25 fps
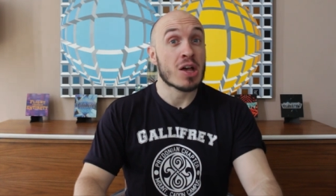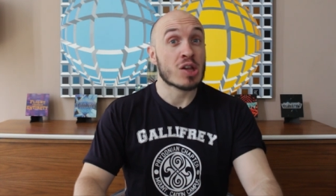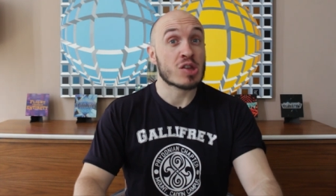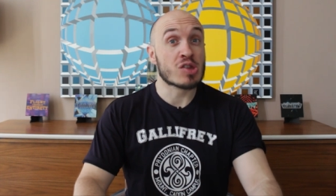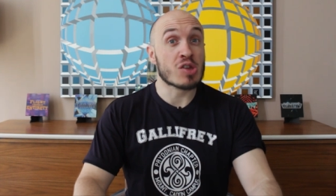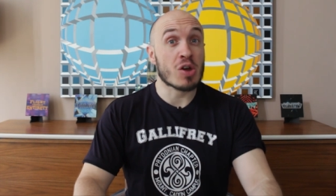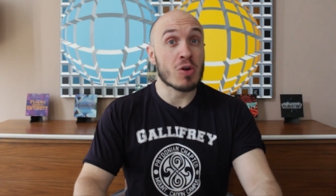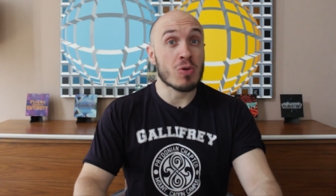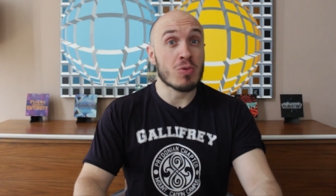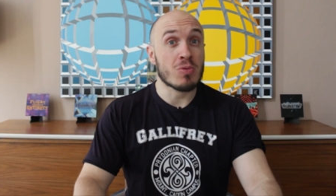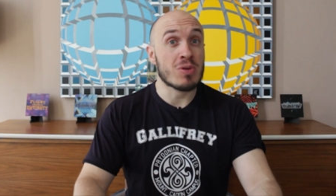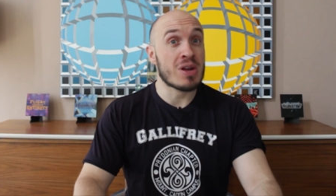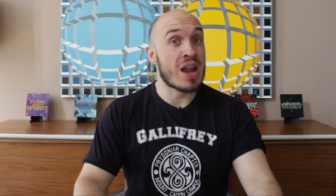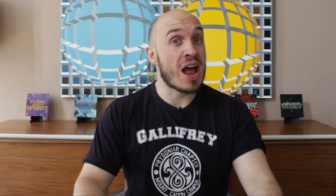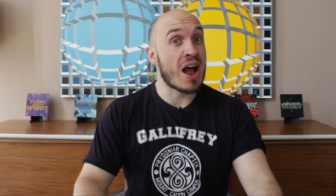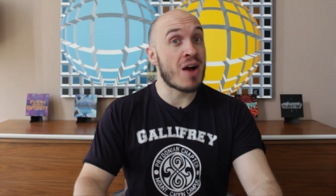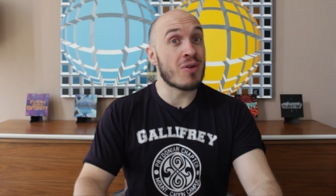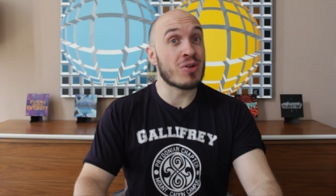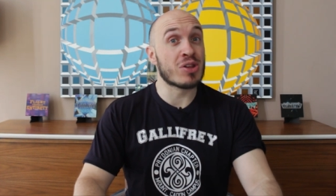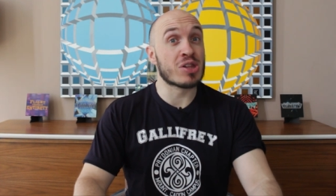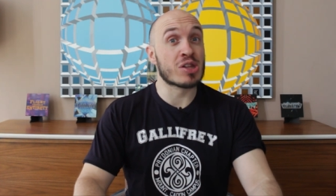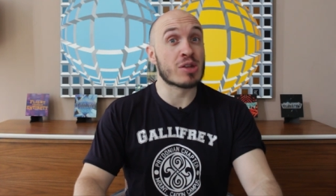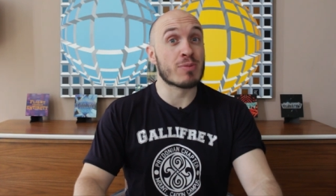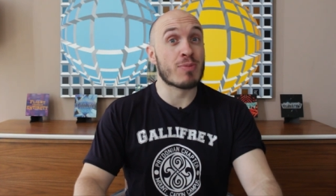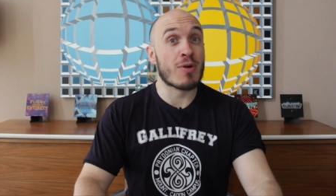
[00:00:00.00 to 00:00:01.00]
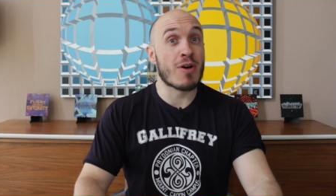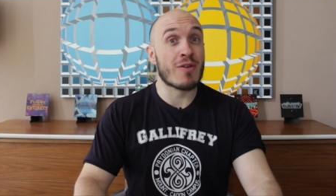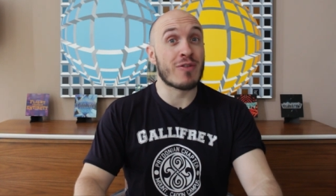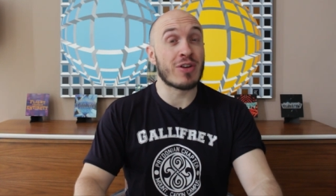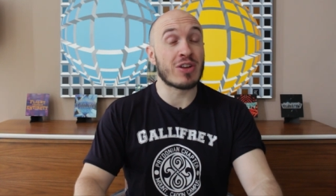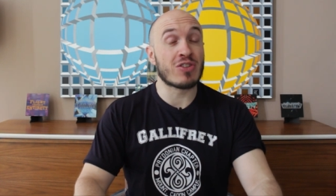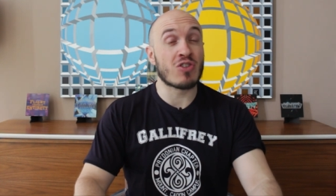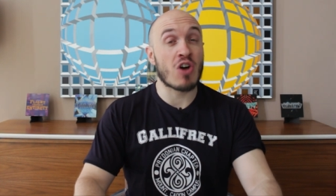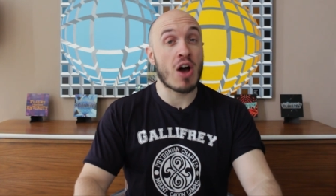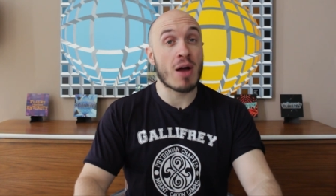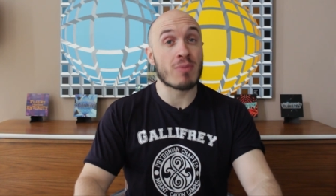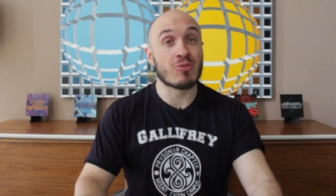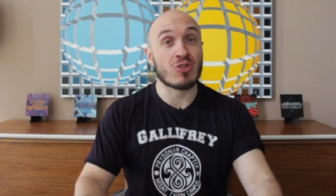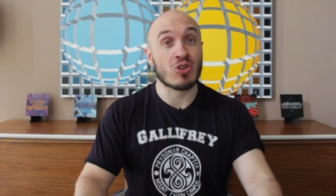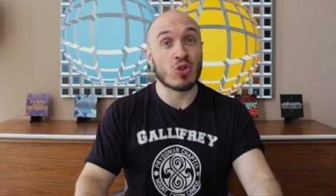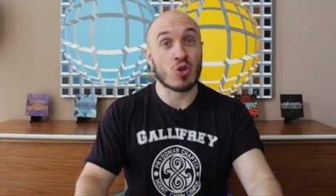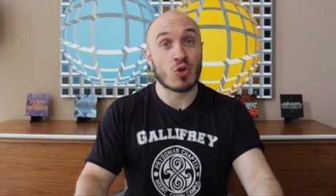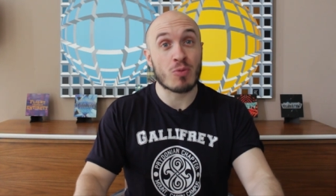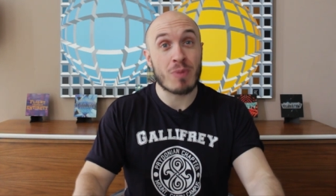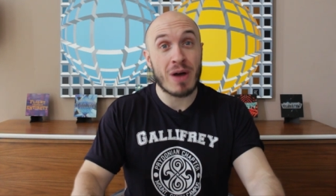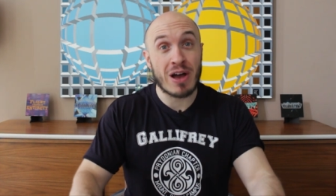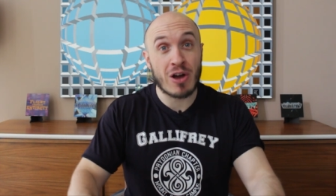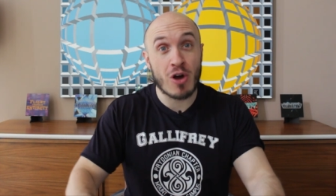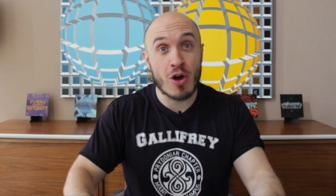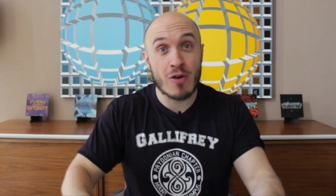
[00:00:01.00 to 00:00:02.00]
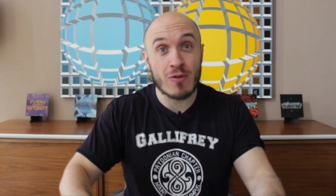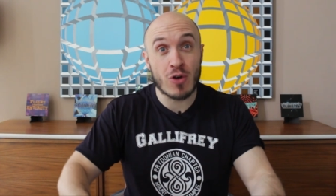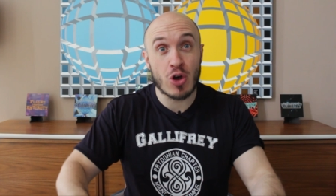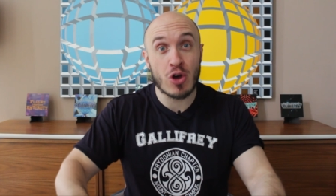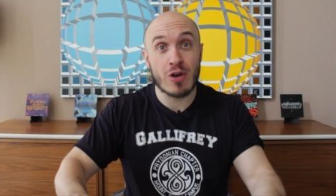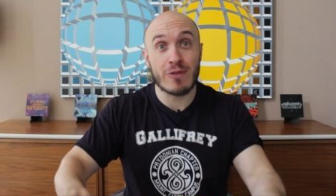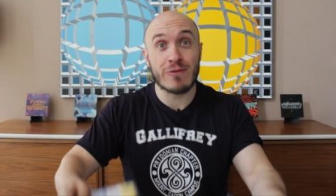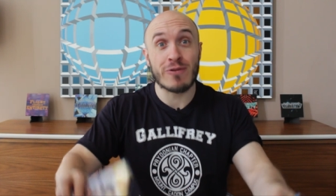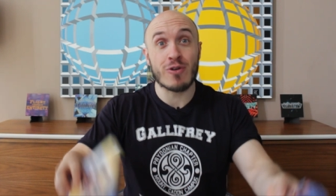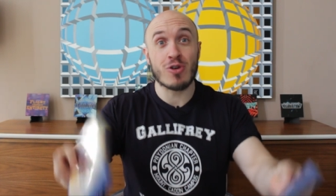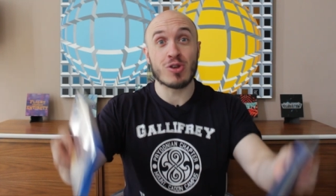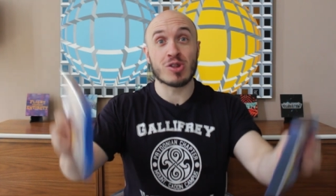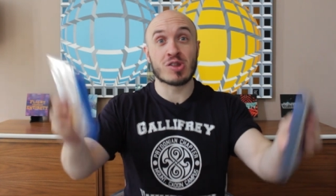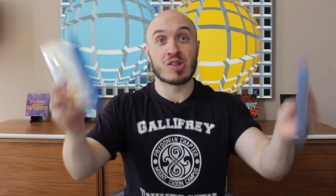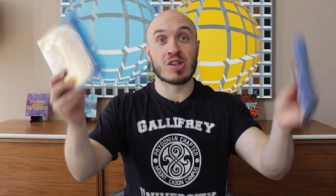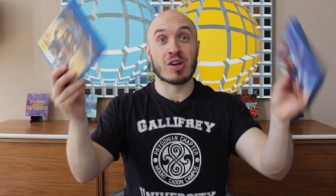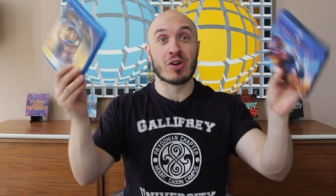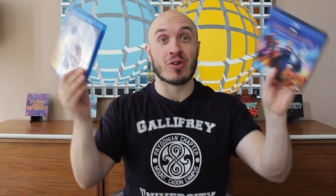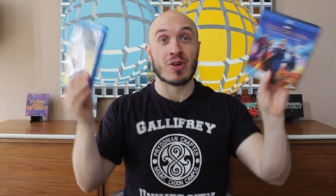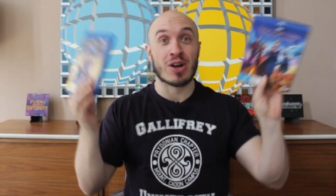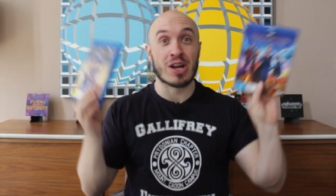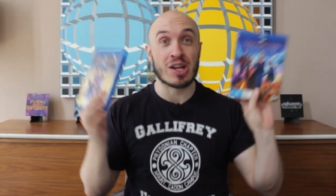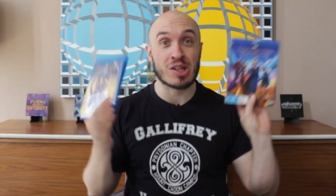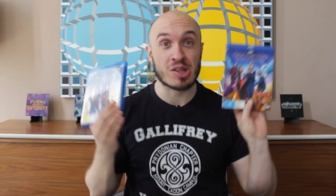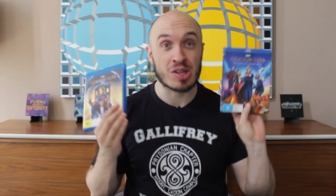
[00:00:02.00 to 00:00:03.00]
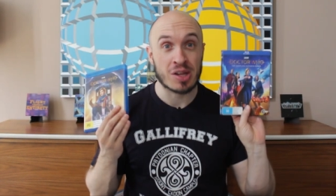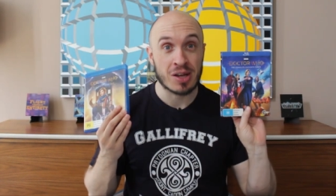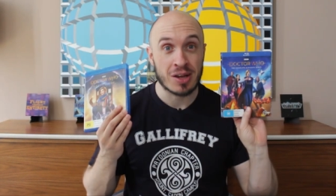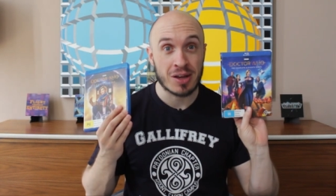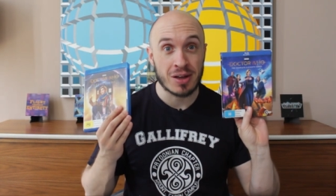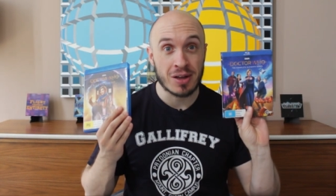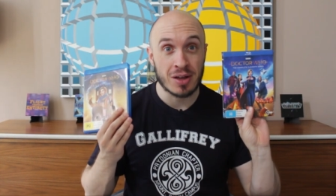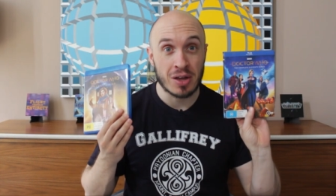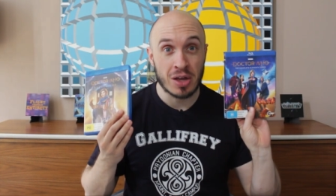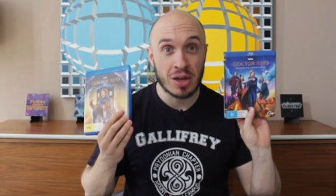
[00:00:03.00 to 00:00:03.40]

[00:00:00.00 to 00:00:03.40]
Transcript: So now is the perfect time to look back over her first series.